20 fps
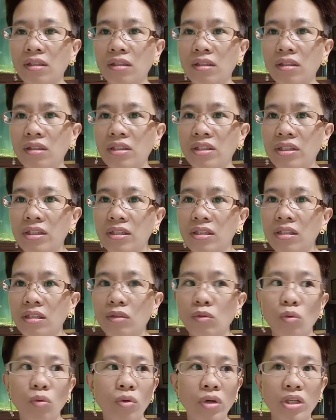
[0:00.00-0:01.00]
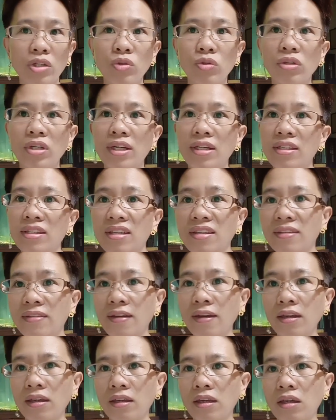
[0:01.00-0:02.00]
She said, "Why should I say
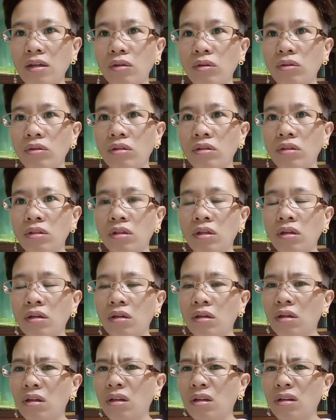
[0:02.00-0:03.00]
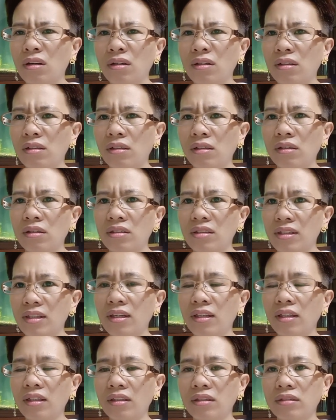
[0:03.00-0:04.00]
thank you?"
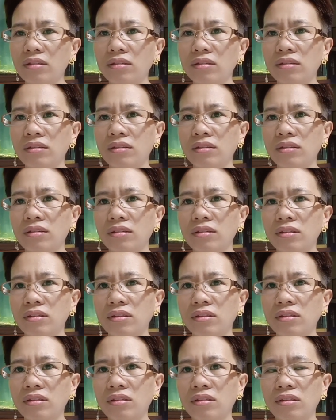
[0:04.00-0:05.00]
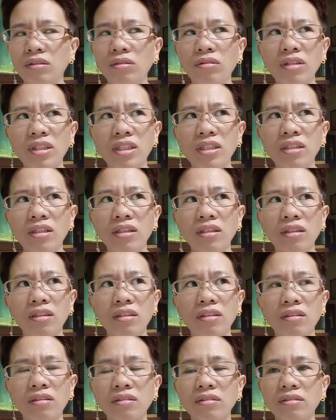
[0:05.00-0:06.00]
See? So it's
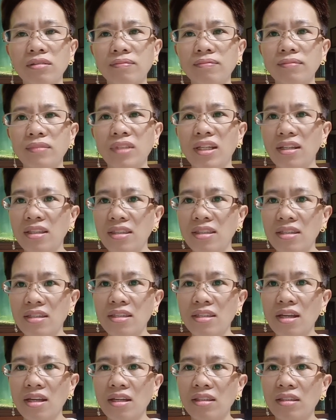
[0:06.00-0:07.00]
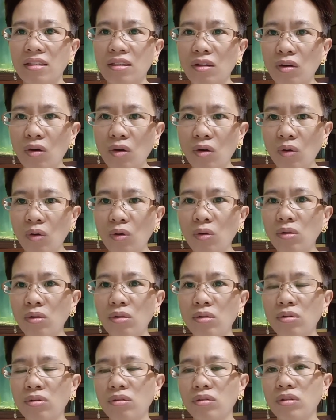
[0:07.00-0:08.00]
not all
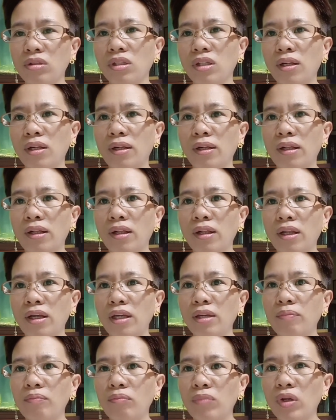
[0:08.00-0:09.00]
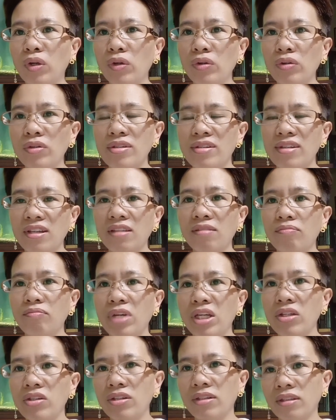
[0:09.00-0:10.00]
employers and
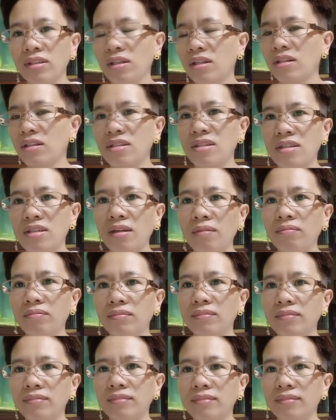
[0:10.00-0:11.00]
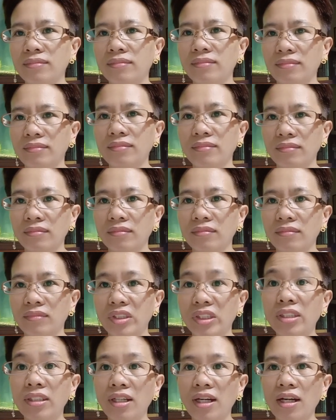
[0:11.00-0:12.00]
patients are same.
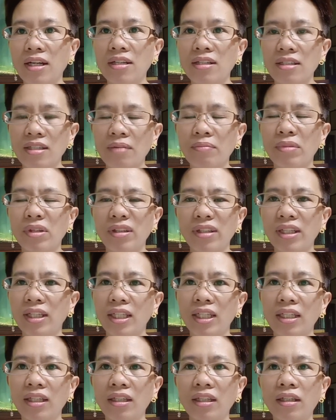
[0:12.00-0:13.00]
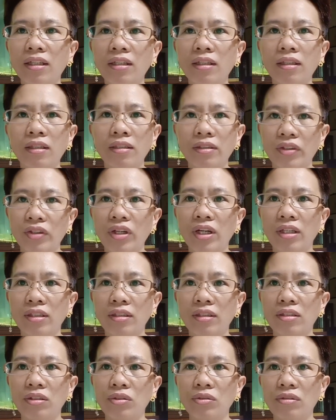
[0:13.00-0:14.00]
There are some really their
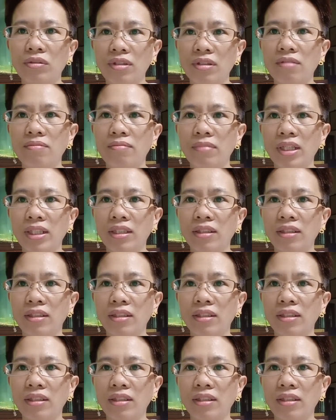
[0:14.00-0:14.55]
attitudes, but